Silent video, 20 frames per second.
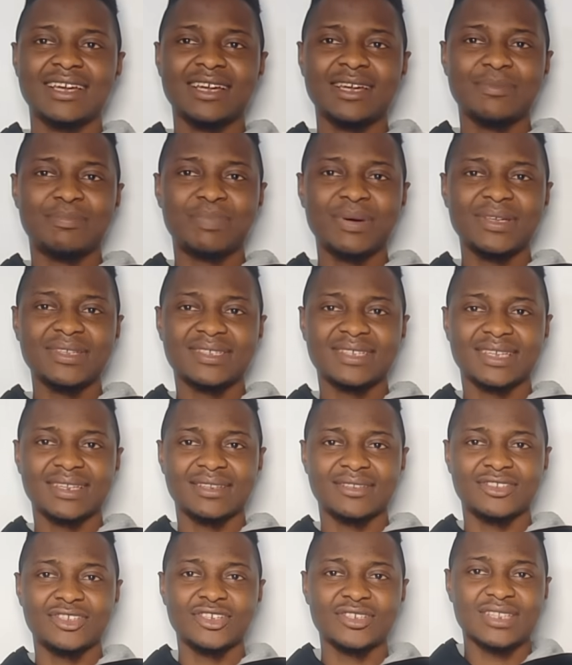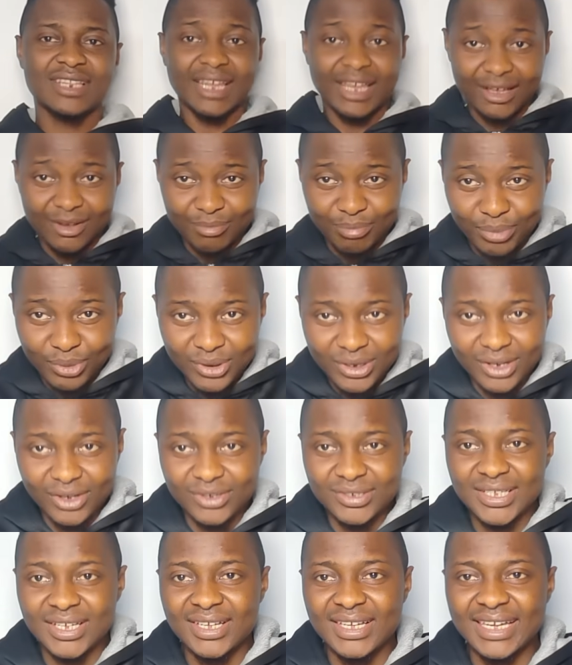a person, just like Bukayo
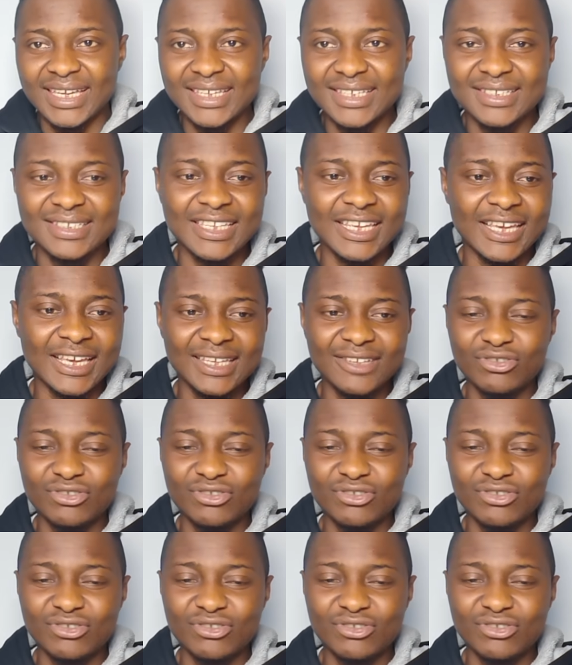Osaka is here.